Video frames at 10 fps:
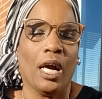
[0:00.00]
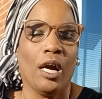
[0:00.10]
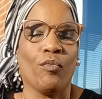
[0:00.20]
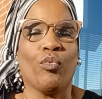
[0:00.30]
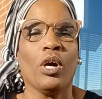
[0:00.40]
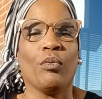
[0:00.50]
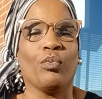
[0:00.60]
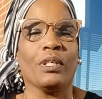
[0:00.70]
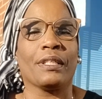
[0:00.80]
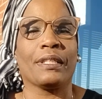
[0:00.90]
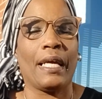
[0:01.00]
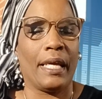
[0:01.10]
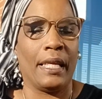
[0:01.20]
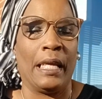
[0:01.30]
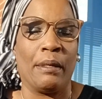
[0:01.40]
of what was
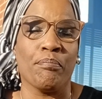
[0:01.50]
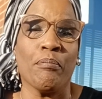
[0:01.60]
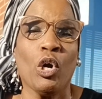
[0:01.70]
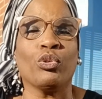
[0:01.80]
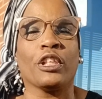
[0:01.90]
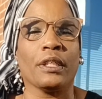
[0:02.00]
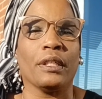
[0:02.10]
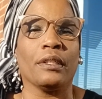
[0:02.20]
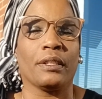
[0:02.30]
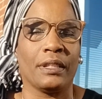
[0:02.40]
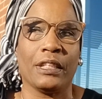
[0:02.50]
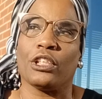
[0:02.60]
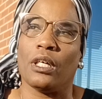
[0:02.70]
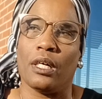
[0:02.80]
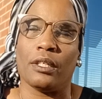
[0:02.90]
set in motion
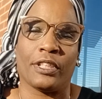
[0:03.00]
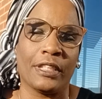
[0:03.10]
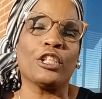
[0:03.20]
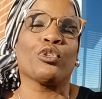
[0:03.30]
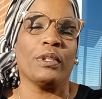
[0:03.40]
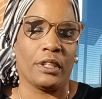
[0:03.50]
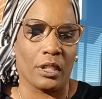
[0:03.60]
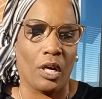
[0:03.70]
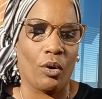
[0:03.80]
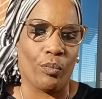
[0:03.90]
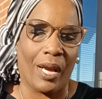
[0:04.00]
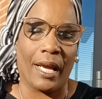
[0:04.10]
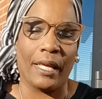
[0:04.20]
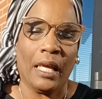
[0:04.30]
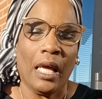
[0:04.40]
centuries ago,
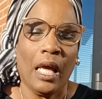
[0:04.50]
right?